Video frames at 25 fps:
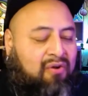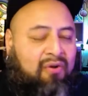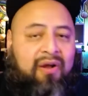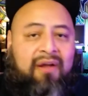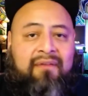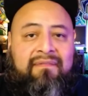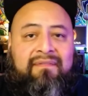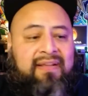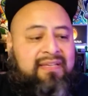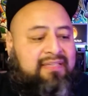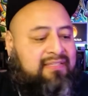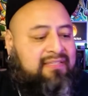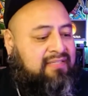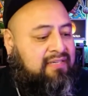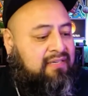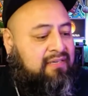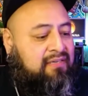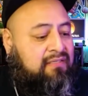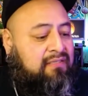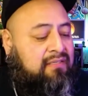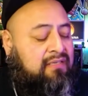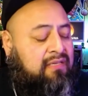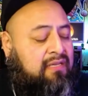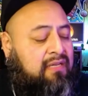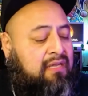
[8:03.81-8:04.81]
I find
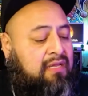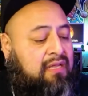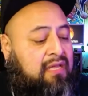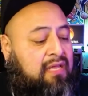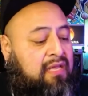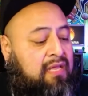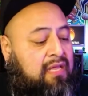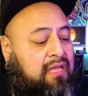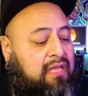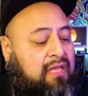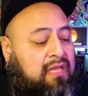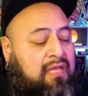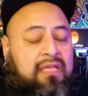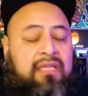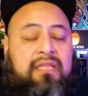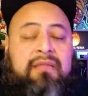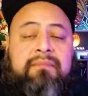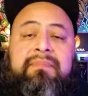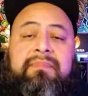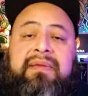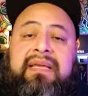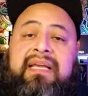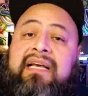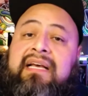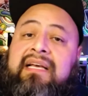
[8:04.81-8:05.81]
stickers
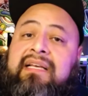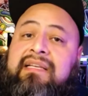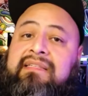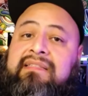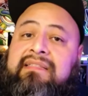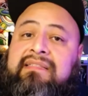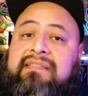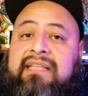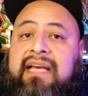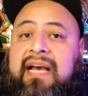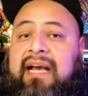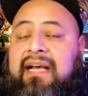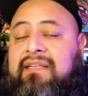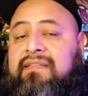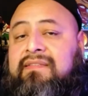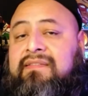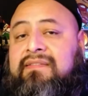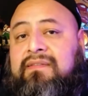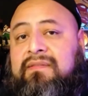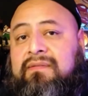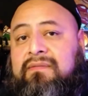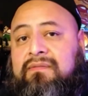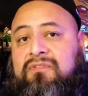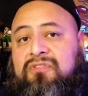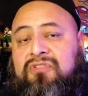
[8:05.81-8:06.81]
because
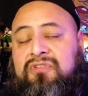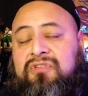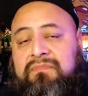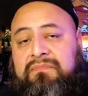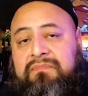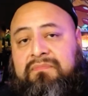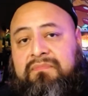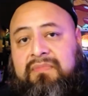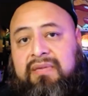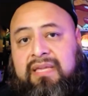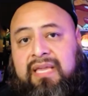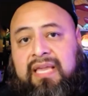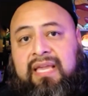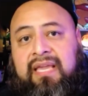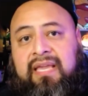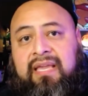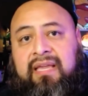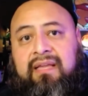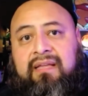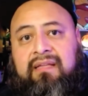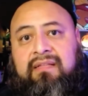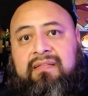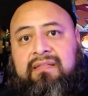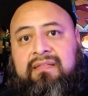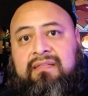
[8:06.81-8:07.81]
that's to
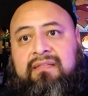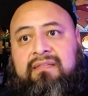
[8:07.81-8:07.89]
me